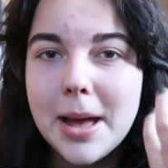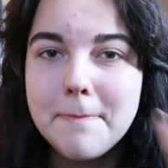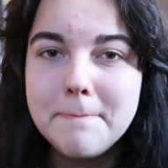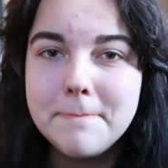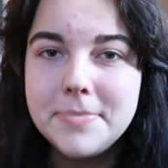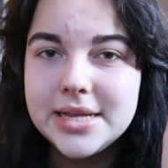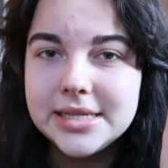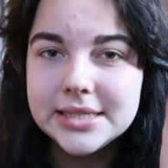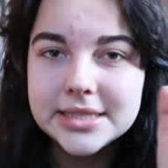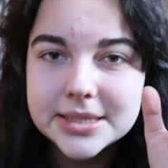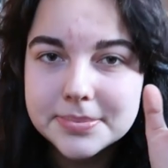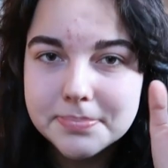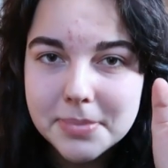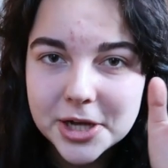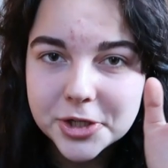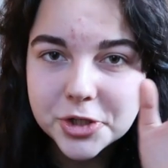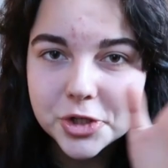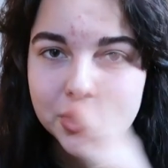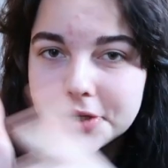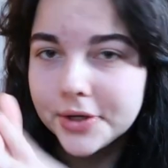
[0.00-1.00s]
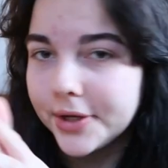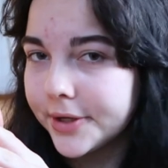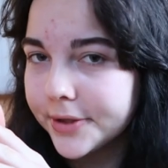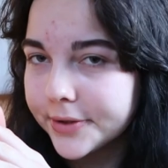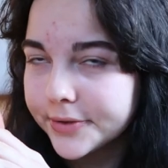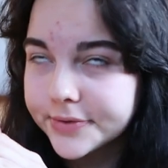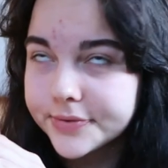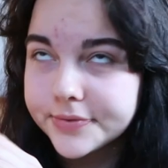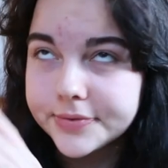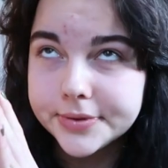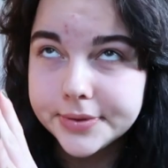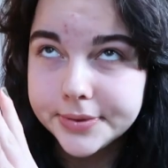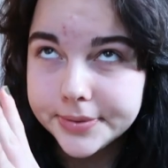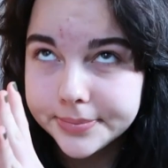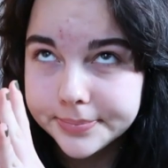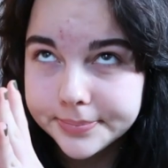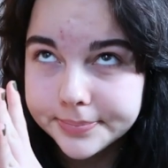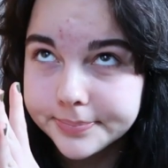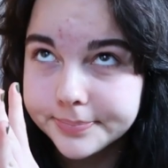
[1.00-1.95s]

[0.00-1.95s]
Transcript: a bit special at Oxford.